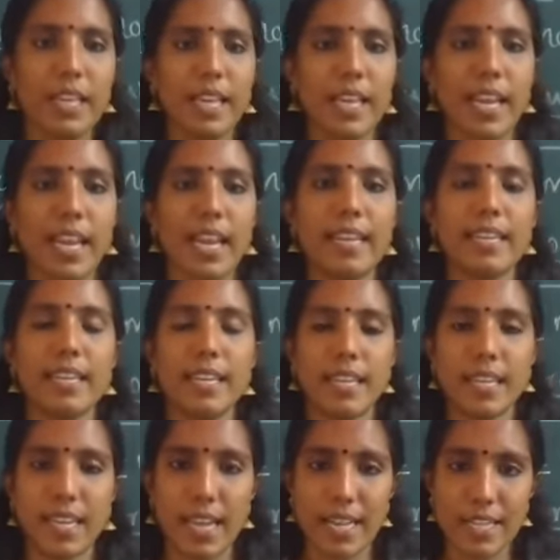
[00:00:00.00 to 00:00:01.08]
heat,
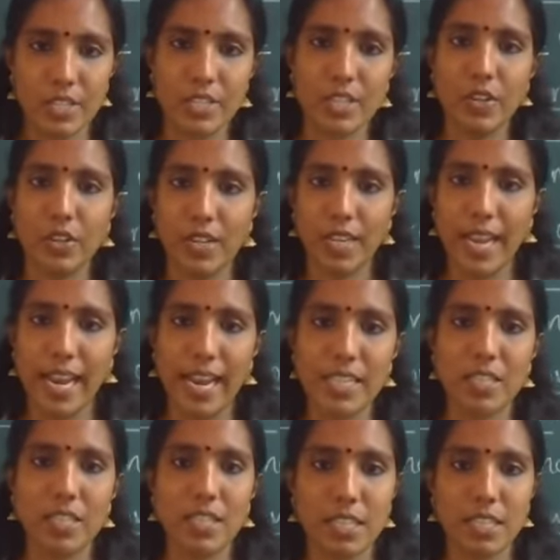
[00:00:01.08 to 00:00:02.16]
touch,
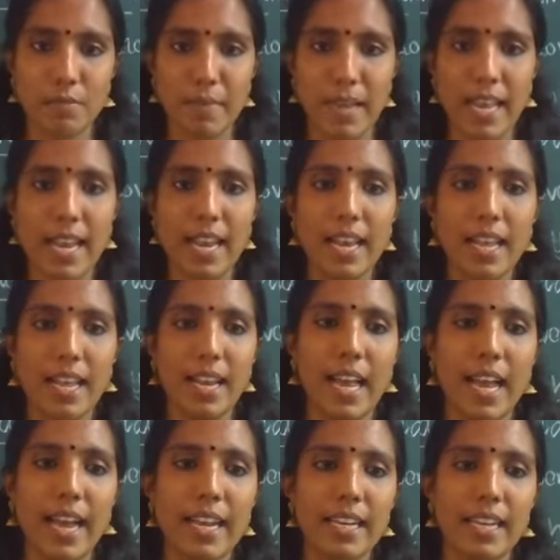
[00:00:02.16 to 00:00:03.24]
taste, smell,
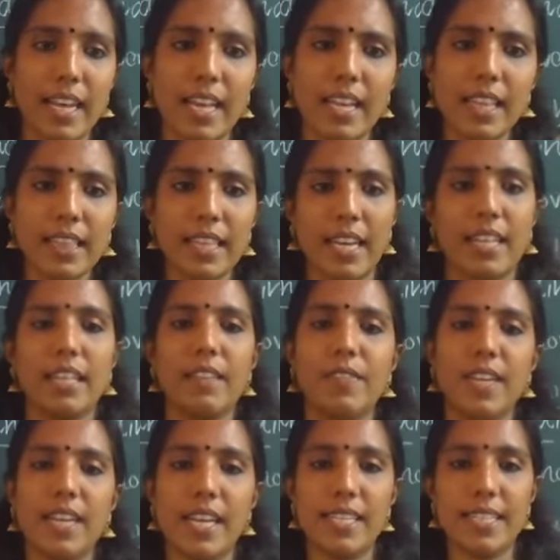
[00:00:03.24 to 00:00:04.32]
light, anything.
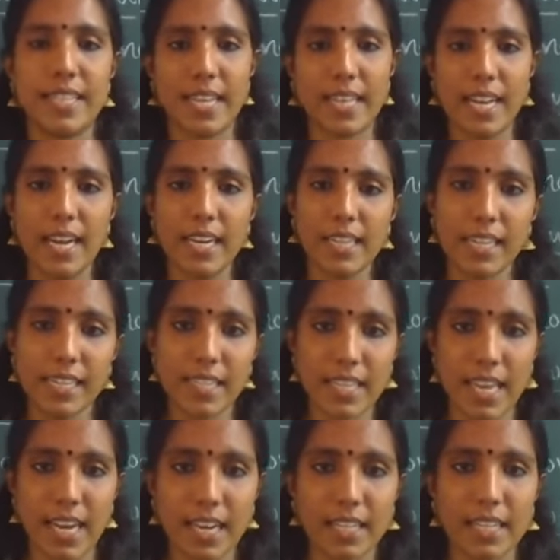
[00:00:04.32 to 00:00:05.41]
We can say that these
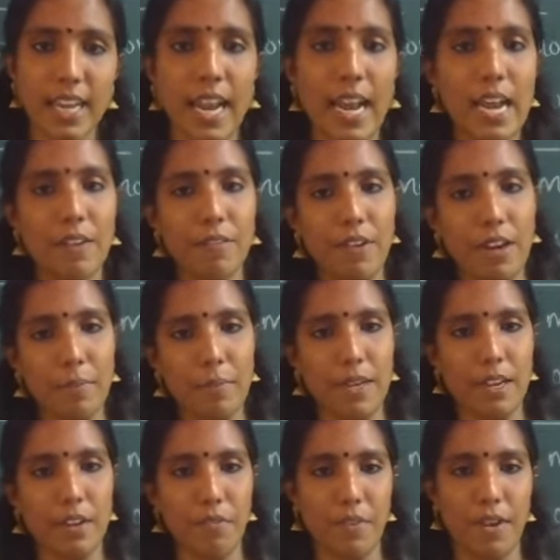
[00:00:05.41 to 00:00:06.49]
are the
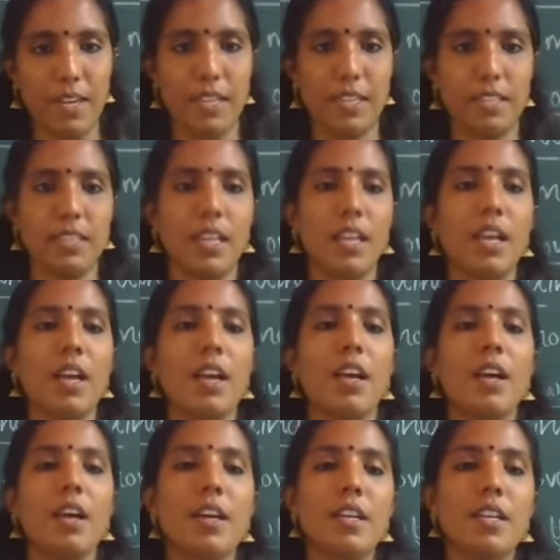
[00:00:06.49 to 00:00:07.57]
environmental factors.
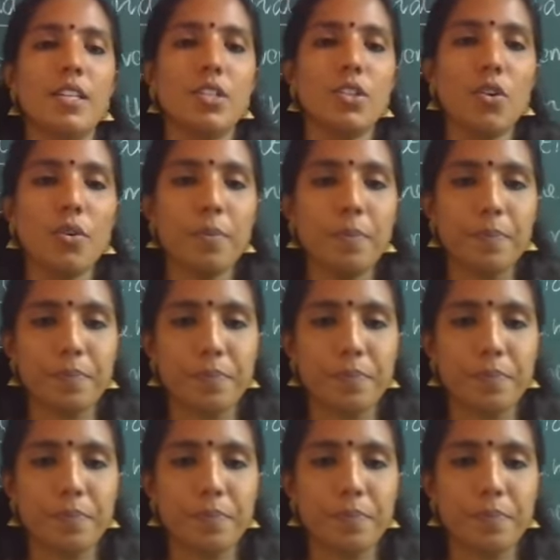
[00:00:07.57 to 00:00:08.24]
So